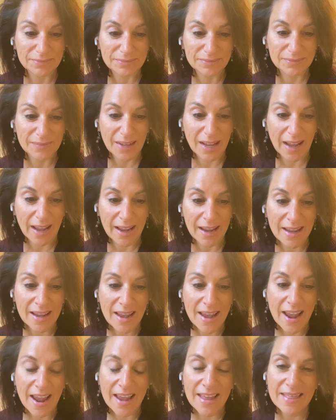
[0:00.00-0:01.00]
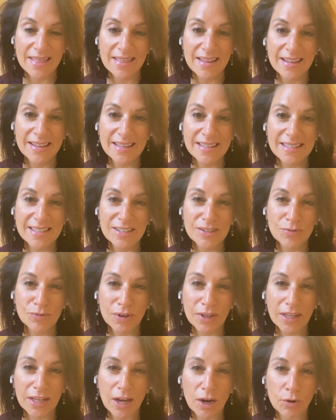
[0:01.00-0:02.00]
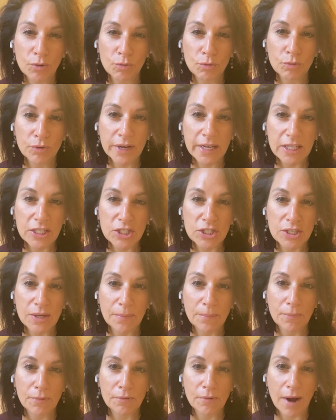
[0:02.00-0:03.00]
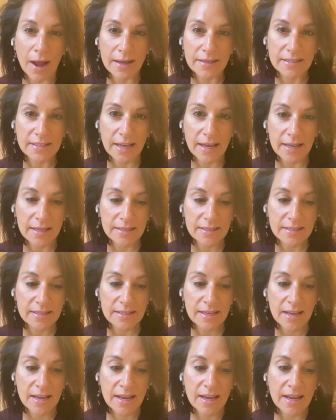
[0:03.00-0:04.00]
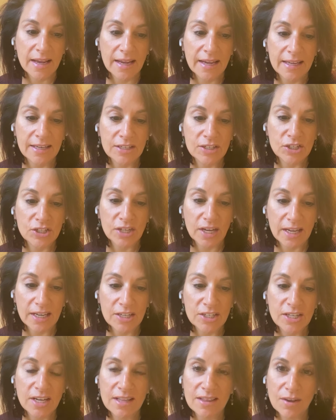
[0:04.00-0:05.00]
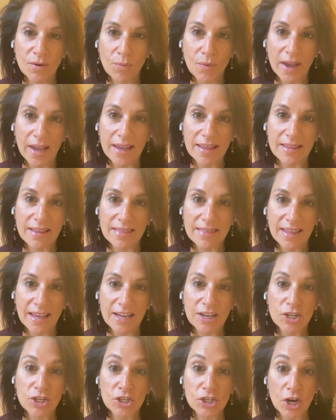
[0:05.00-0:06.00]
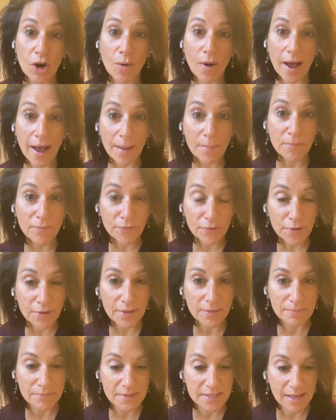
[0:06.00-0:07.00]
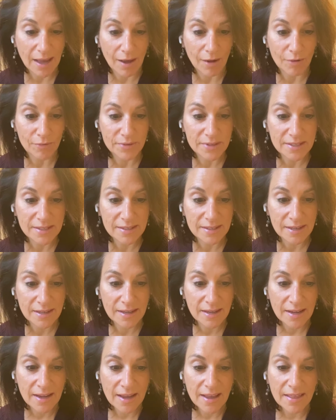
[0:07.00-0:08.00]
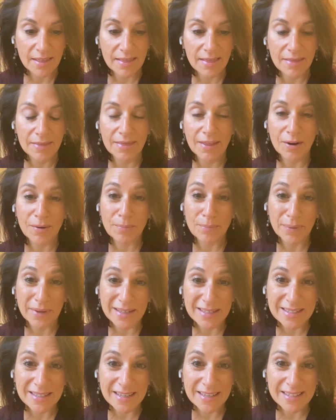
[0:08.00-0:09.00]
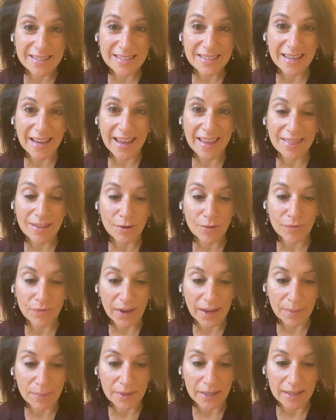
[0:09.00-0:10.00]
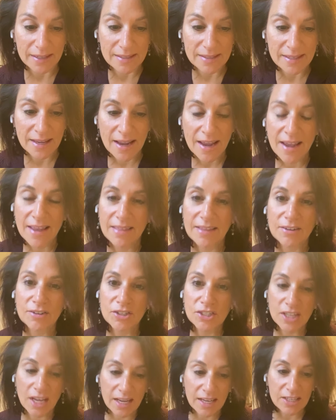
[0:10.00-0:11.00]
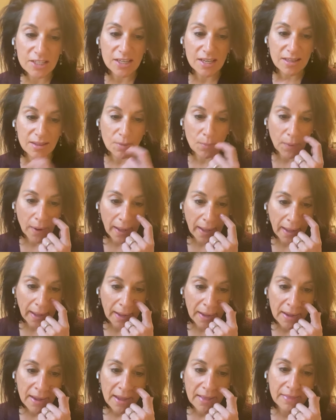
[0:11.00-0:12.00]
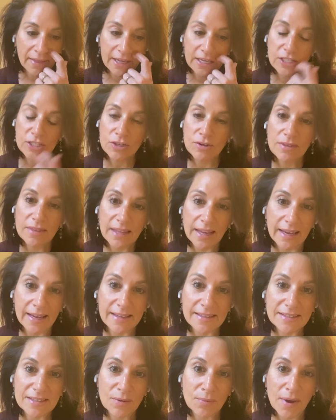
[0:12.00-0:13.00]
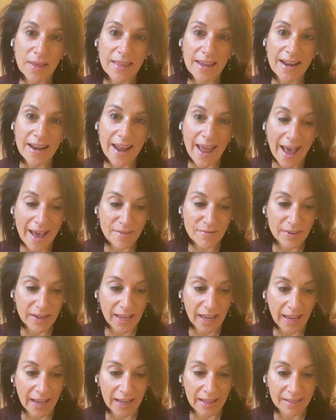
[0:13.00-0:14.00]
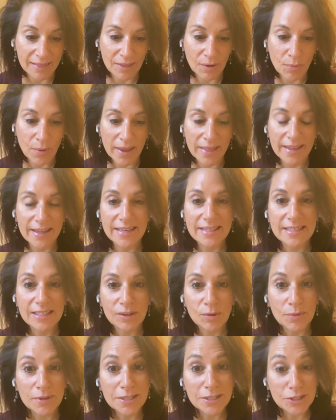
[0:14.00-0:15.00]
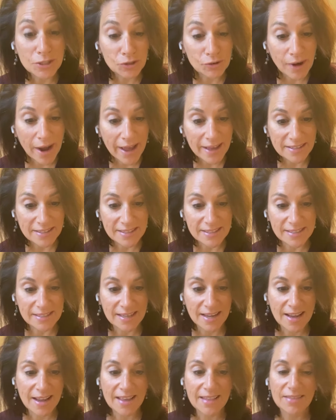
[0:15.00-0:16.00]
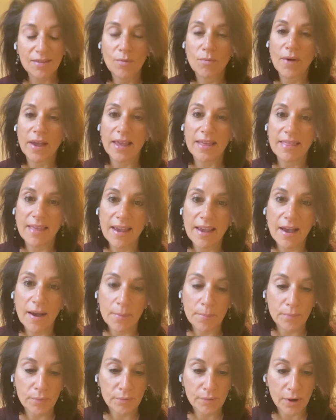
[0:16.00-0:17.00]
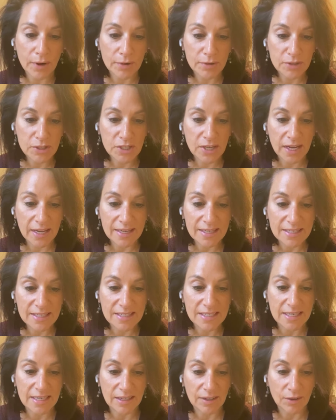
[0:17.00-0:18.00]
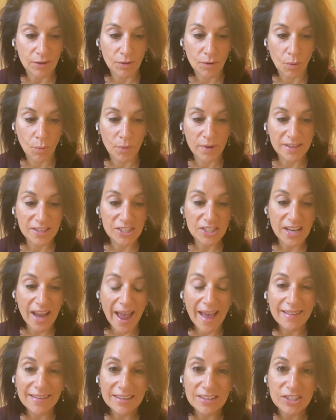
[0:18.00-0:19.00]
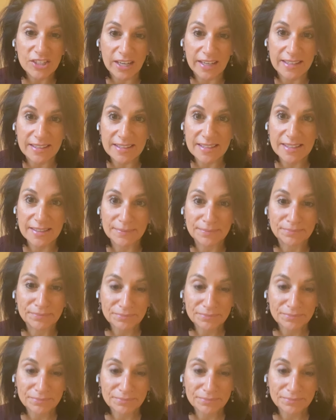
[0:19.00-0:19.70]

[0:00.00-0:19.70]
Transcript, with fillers: Okay? And this is really a rich process in changing the way that they show up for themselves, their business, and their families. They're changing the way they do things, the way they navigate, the way they deal with stress, the way they approach and deal with challenges.